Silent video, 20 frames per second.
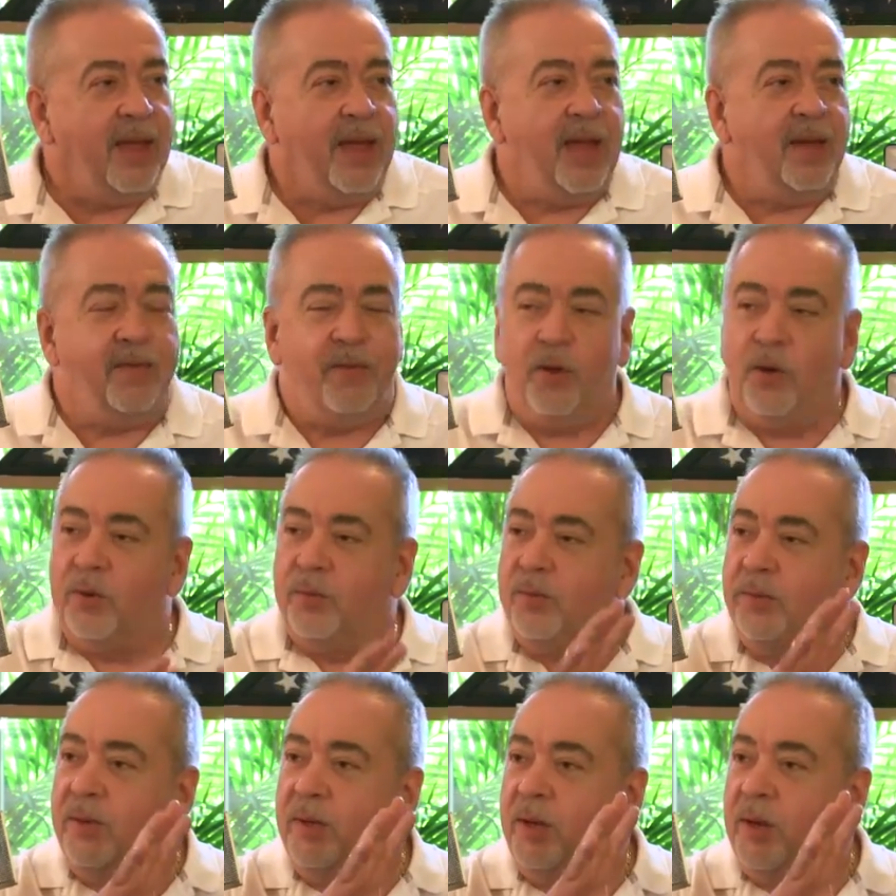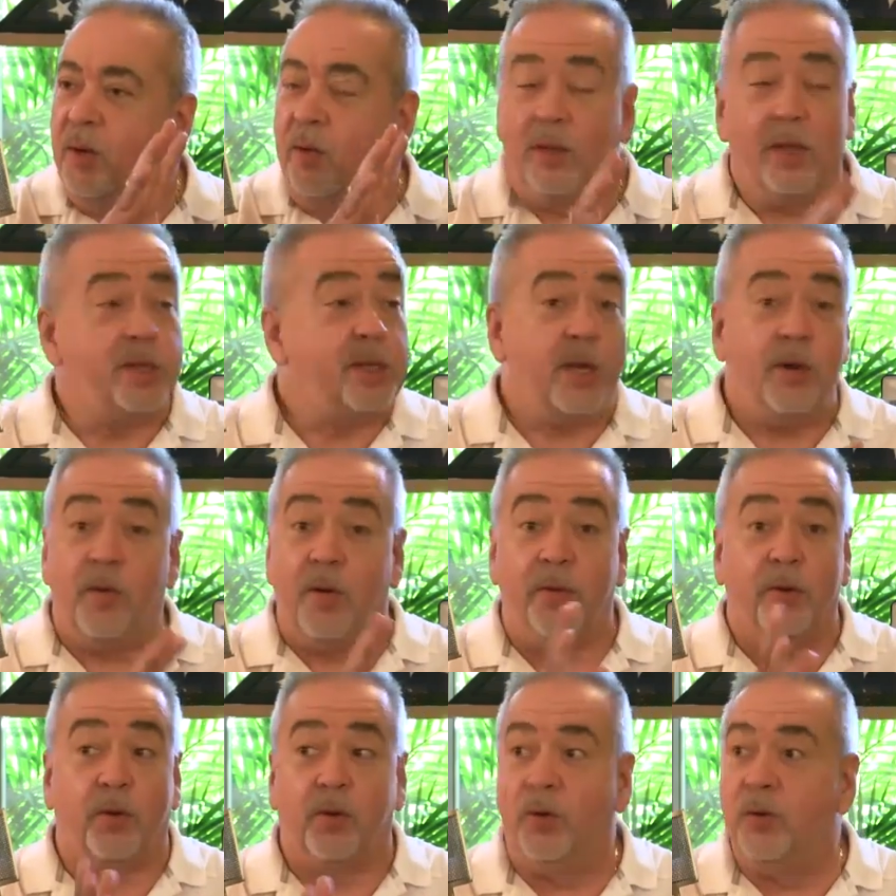if you're, let's say you're
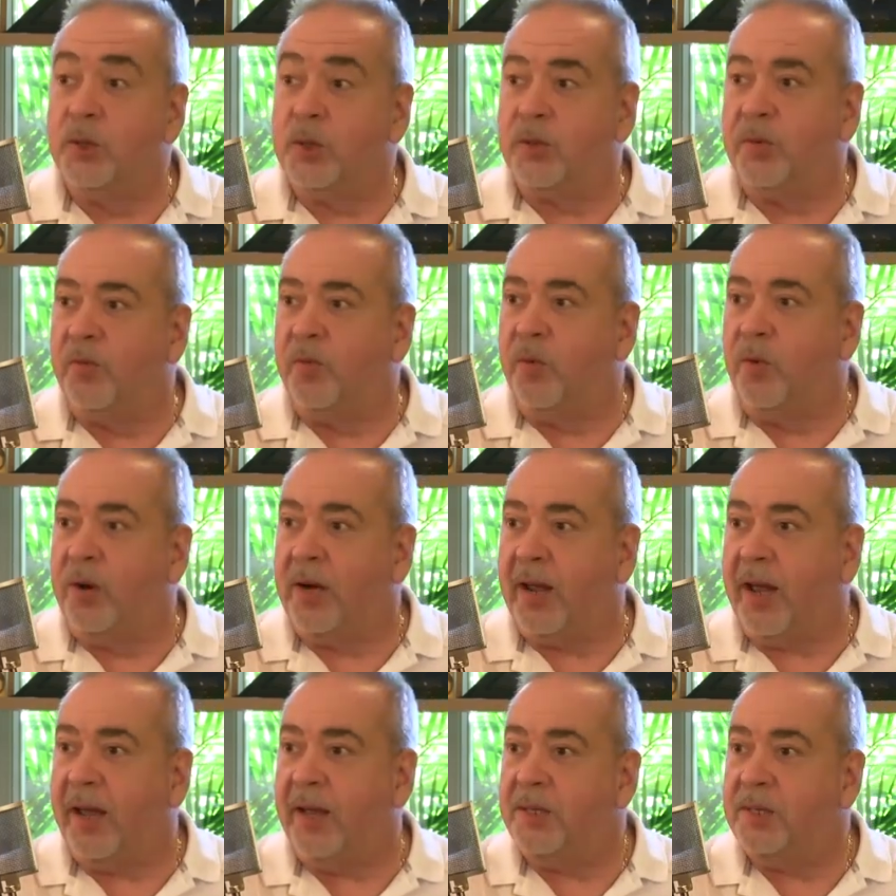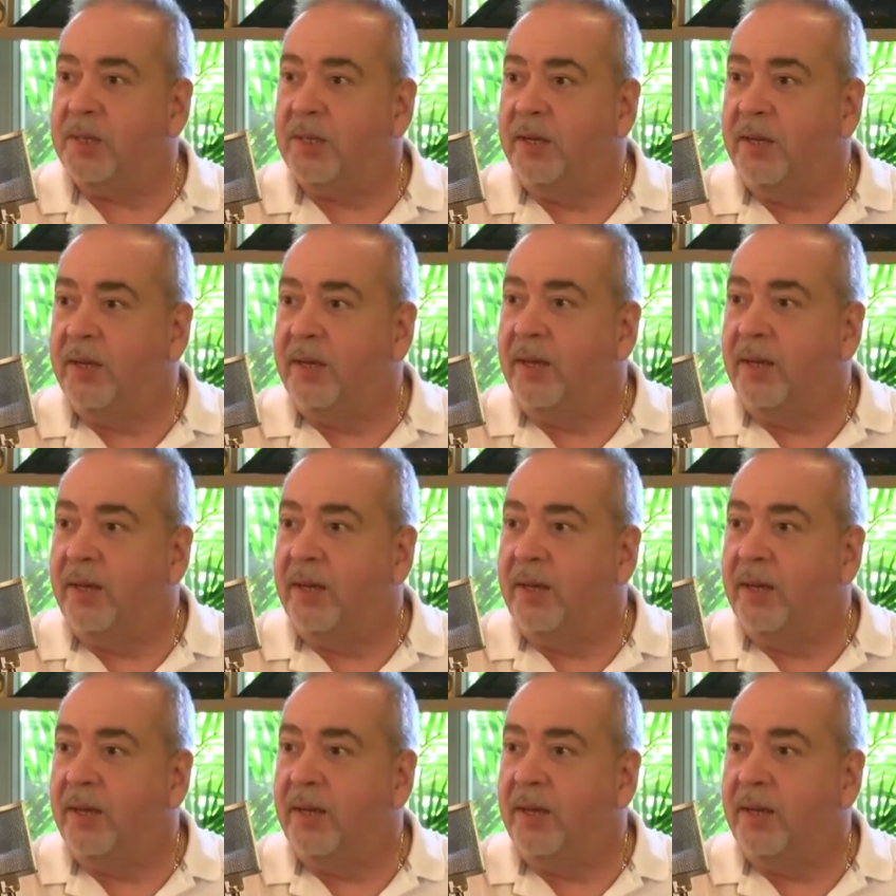on the cruise for 4 days